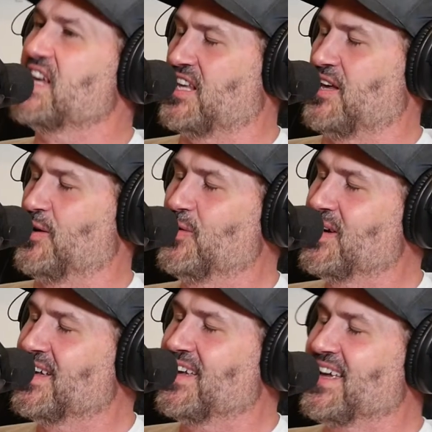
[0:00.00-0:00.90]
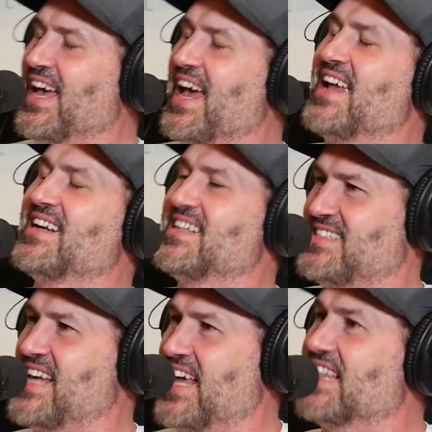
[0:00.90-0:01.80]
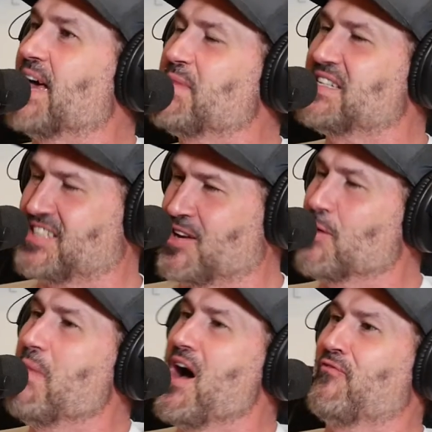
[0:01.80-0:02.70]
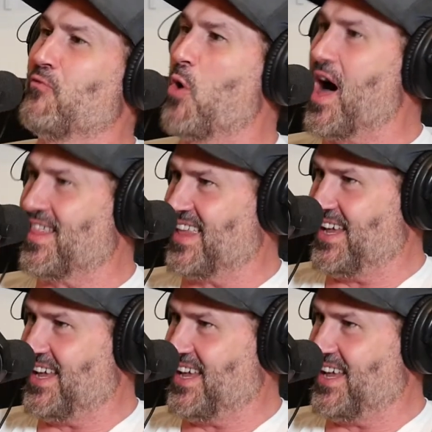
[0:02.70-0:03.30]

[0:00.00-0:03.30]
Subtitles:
you into saying, "Let me see your muff wallet."